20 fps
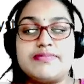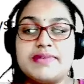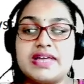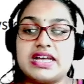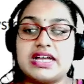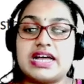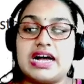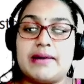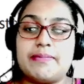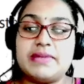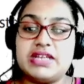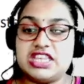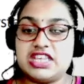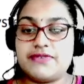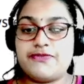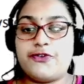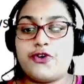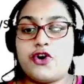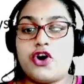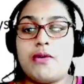may come in the
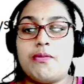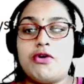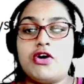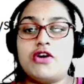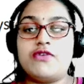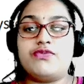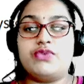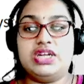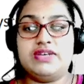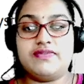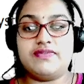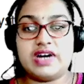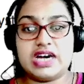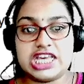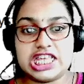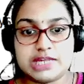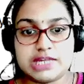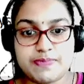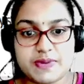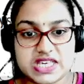form of
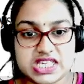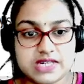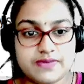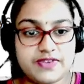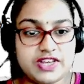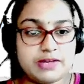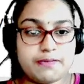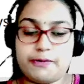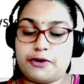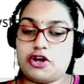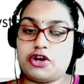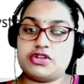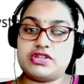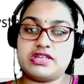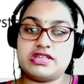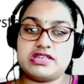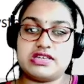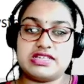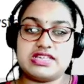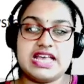device specific
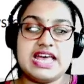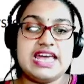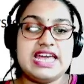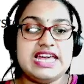processors.